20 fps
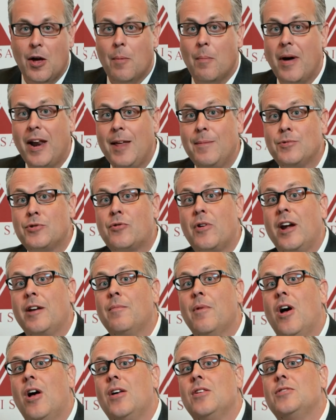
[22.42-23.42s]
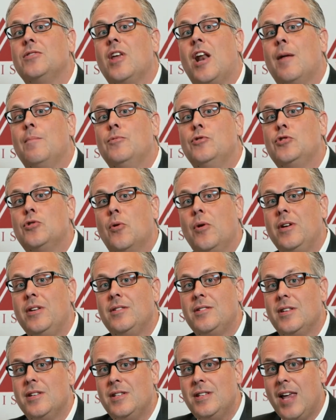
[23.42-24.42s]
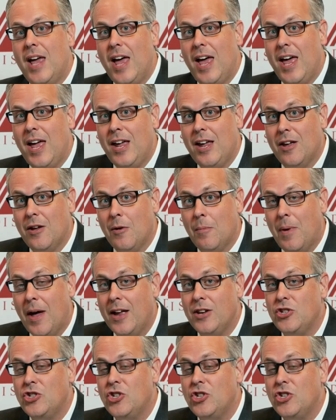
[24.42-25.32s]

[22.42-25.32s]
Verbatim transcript: My name is Greg Maws, and I'm joined today by